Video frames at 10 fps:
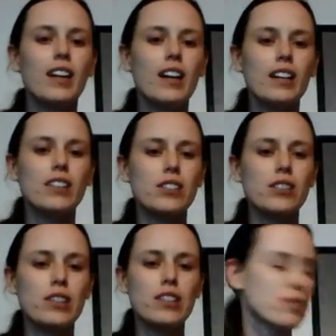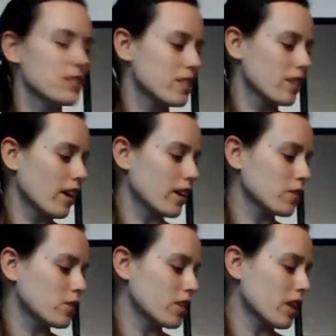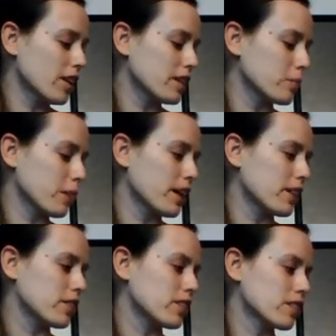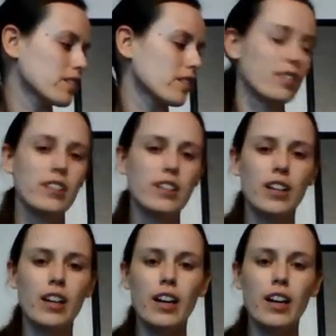So this was the Illusionarium by Heather Dixon.